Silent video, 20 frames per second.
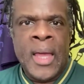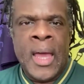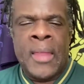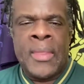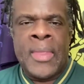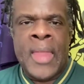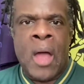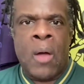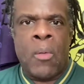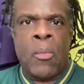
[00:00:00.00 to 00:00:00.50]

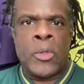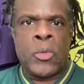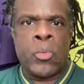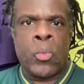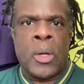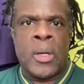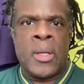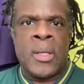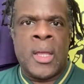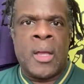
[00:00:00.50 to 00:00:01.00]
And that was
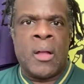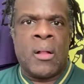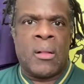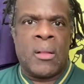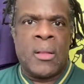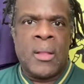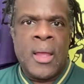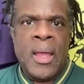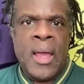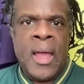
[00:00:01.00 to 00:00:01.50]
one
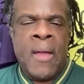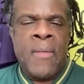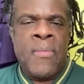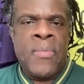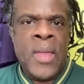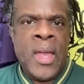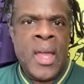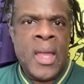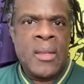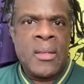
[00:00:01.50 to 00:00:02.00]
nil.
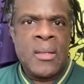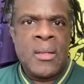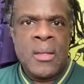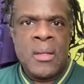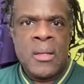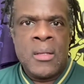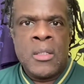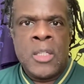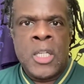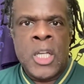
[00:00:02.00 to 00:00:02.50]
And then,
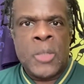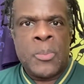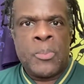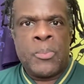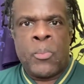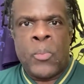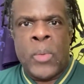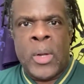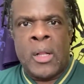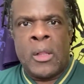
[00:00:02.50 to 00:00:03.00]
just
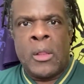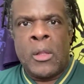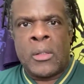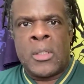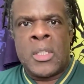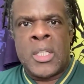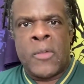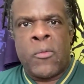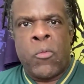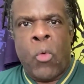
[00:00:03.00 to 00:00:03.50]
when it
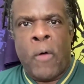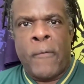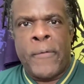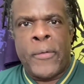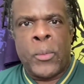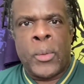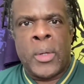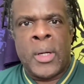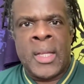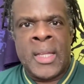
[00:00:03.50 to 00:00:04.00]
looked as if Watford
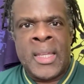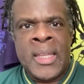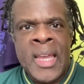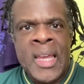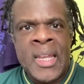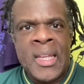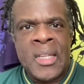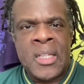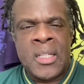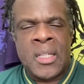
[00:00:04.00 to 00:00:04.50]
were going to
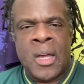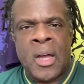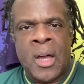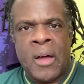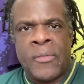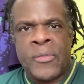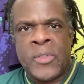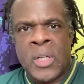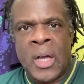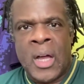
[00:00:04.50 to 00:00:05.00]
get into
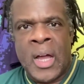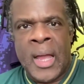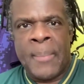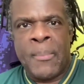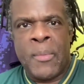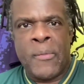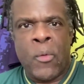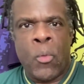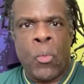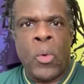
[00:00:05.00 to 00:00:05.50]

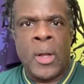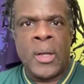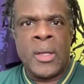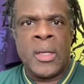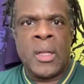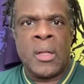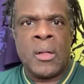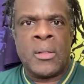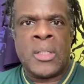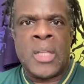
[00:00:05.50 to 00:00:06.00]
half-time with a one
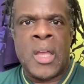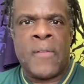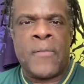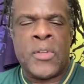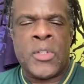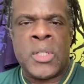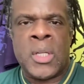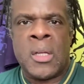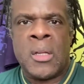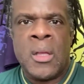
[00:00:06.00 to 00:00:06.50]
nil
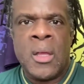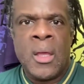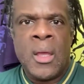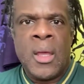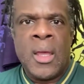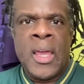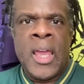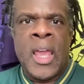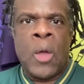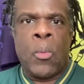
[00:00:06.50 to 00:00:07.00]
deficit,
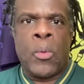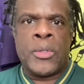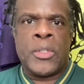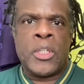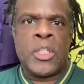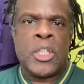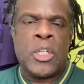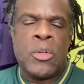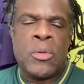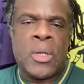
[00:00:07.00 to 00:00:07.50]
it was a
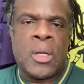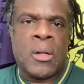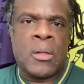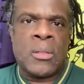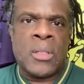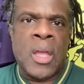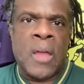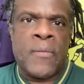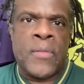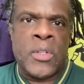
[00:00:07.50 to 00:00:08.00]
two nil
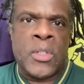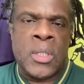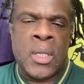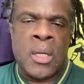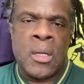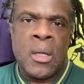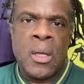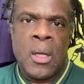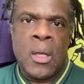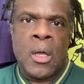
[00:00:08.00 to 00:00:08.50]

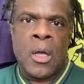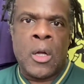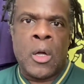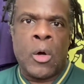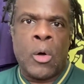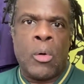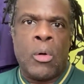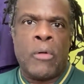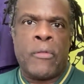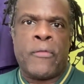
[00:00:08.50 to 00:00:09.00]
deficit, a
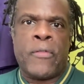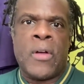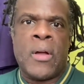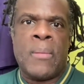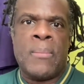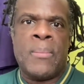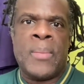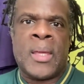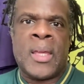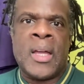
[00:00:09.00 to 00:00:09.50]
goal
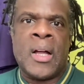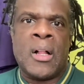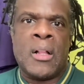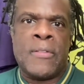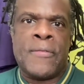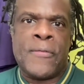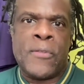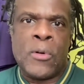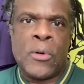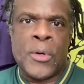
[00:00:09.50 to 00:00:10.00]
from Mikhail
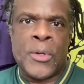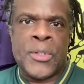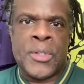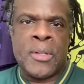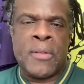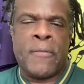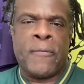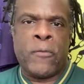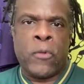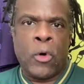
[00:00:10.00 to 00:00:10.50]
Forss,
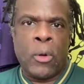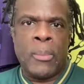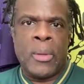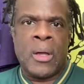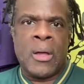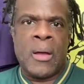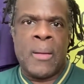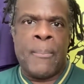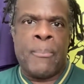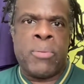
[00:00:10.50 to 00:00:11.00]
the
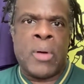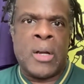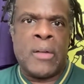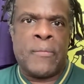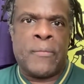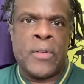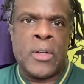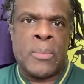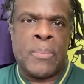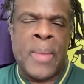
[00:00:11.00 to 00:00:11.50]
former
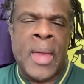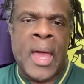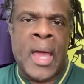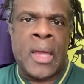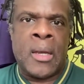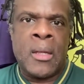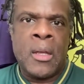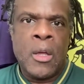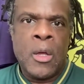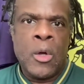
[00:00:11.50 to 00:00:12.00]
Brentford
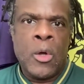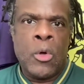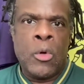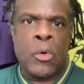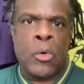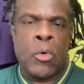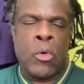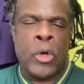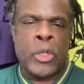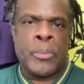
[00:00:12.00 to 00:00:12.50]
man, who,
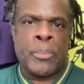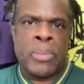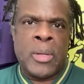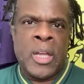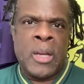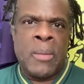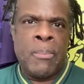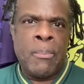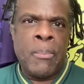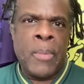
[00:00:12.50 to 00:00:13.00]
of course,
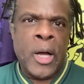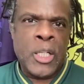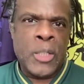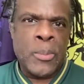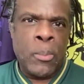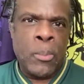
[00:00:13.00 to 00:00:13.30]
played much